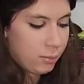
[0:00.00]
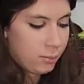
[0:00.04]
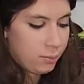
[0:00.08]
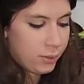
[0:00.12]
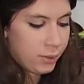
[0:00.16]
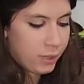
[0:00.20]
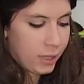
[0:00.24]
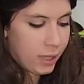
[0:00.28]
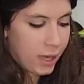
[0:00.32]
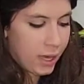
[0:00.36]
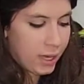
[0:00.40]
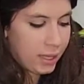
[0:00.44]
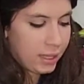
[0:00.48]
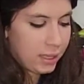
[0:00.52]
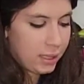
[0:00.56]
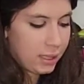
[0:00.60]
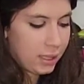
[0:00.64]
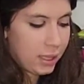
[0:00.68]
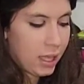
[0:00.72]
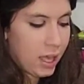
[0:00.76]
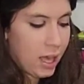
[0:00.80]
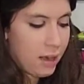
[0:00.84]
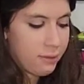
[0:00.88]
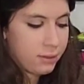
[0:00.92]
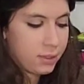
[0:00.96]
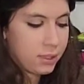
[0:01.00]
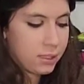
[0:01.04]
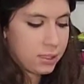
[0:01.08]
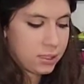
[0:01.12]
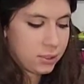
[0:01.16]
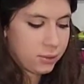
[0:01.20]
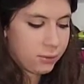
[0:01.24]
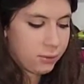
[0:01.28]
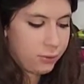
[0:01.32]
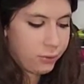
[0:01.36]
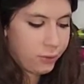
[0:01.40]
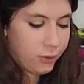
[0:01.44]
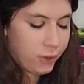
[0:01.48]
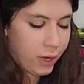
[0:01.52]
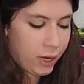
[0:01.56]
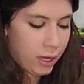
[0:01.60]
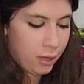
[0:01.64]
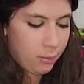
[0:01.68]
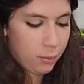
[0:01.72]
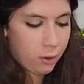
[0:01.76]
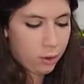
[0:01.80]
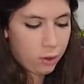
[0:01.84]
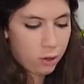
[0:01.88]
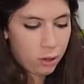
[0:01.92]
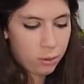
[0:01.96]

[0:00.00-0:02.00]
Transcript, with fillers: But I love this frame.